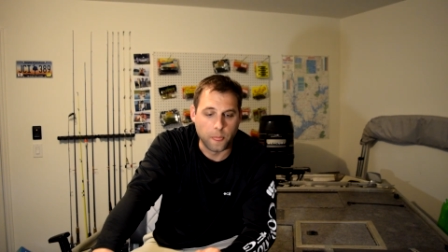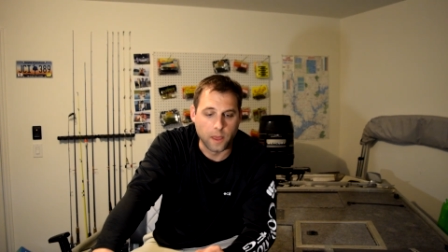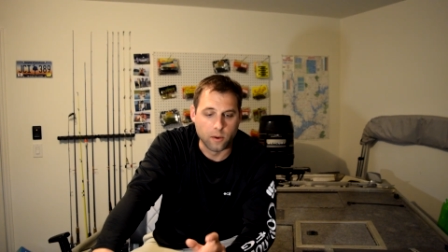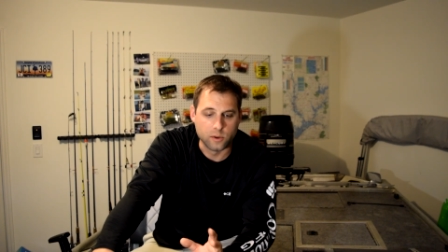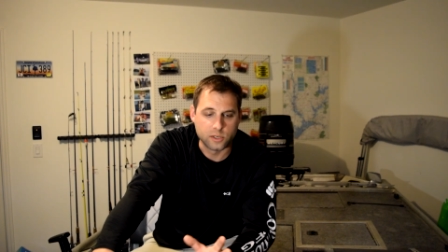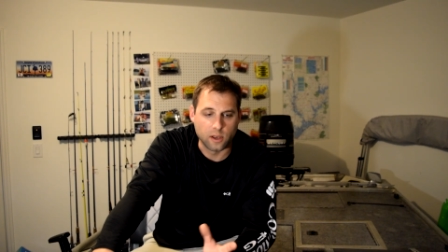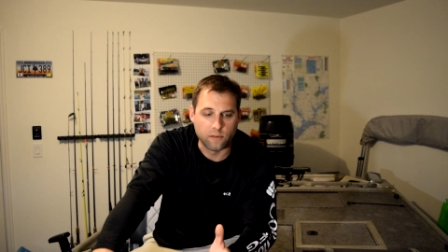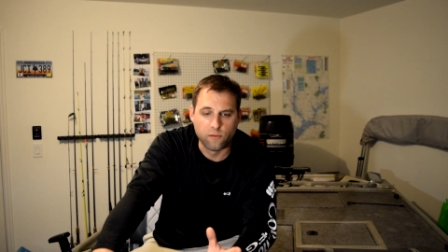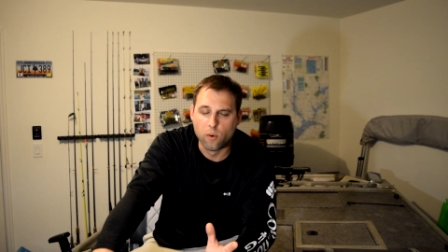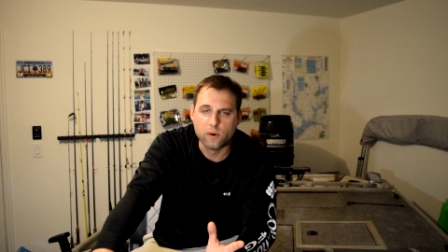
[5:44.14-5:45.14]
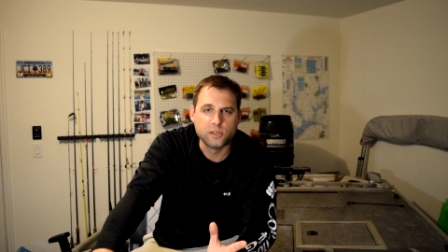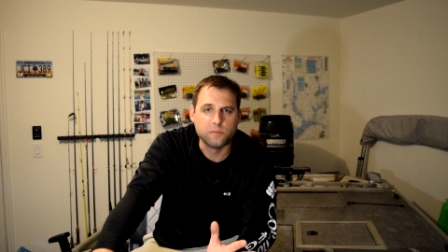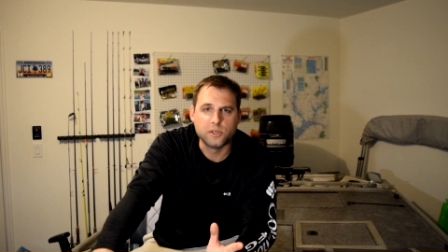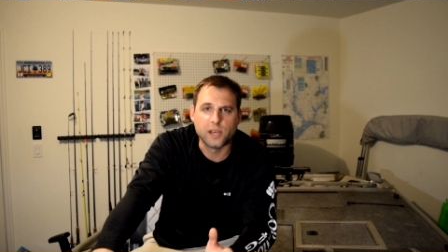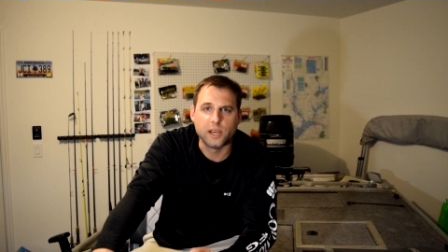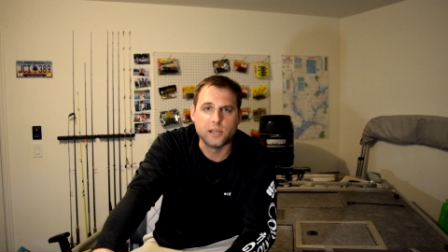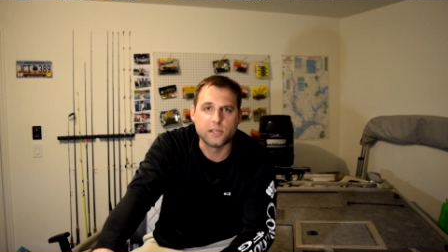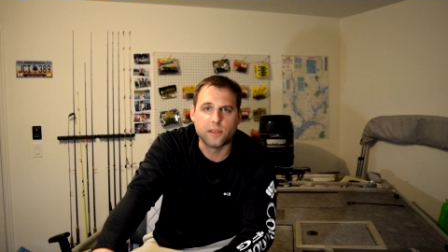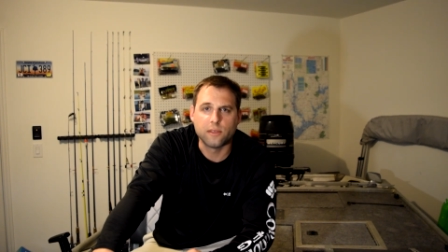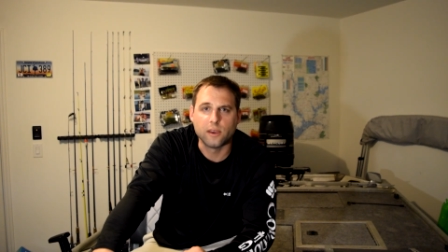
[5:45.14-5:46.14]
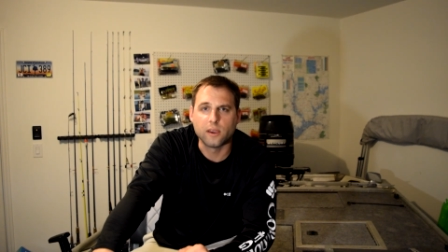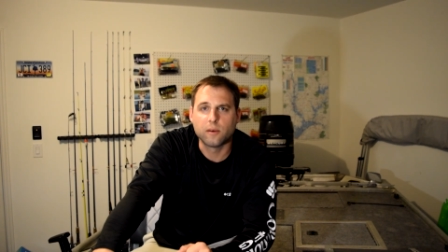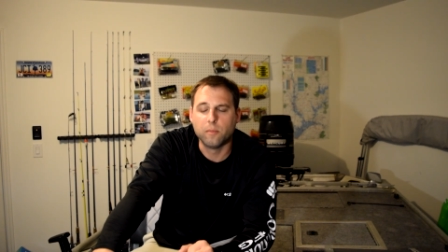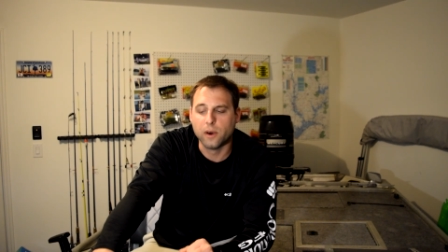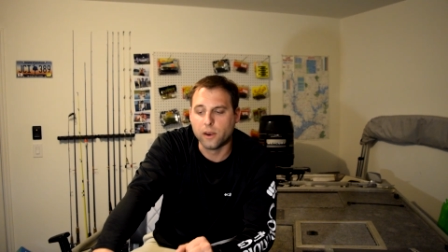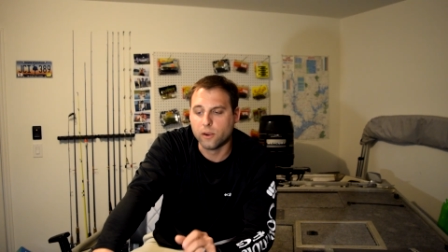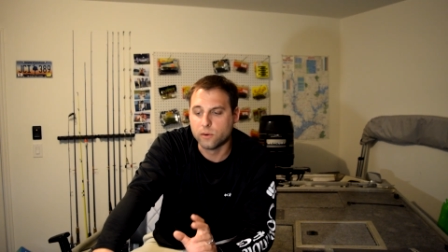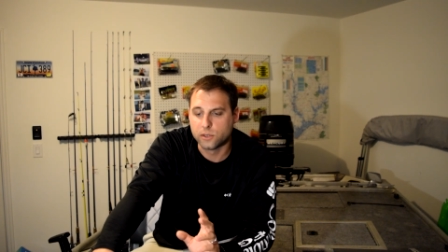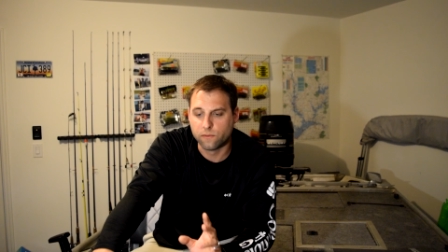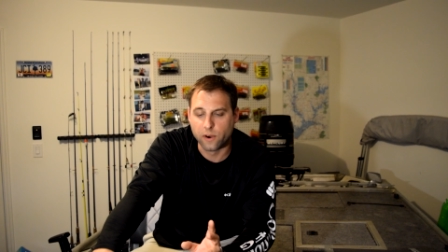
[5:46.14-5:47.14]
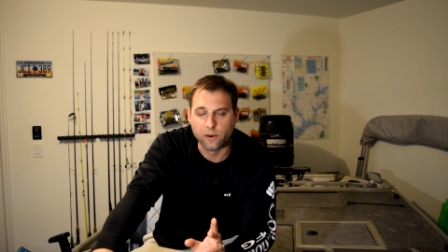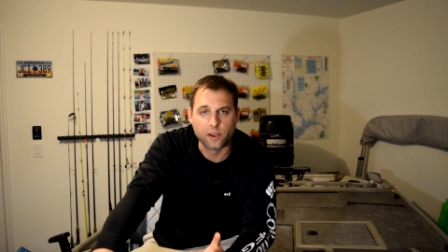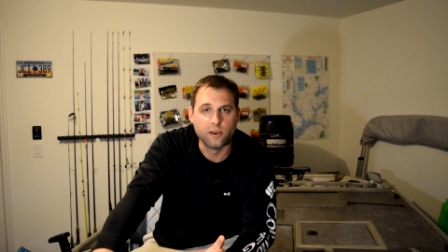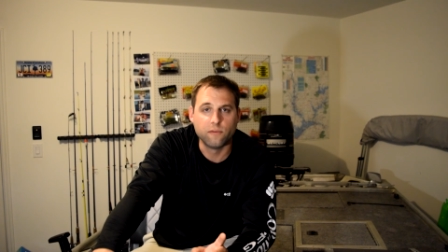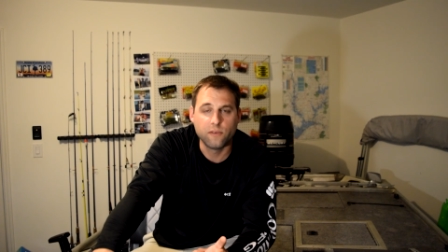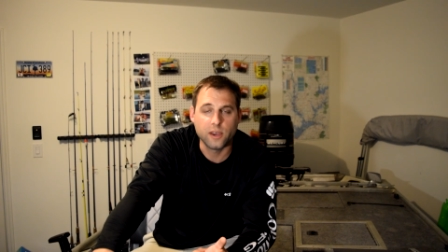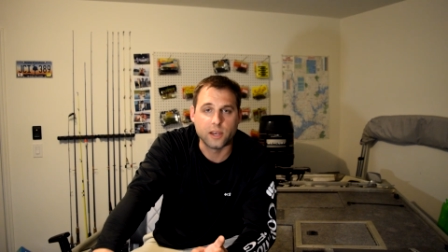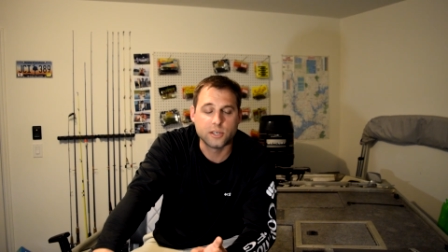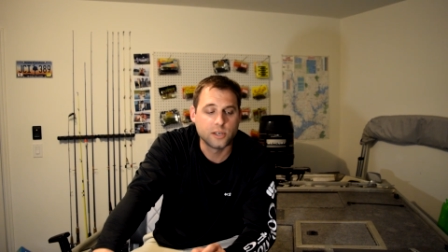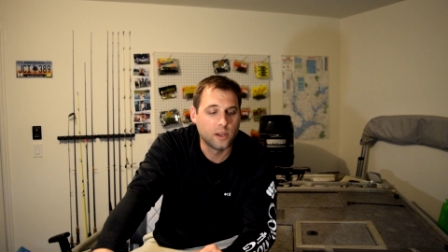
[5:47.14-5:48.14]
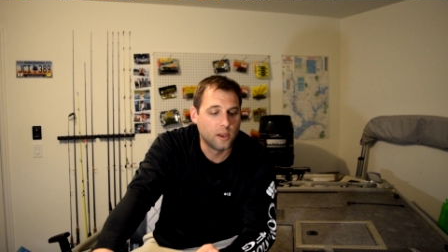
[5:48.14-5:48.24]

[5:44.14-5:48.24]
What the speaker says: It was 4 and some change, I think, but it was a very good fish.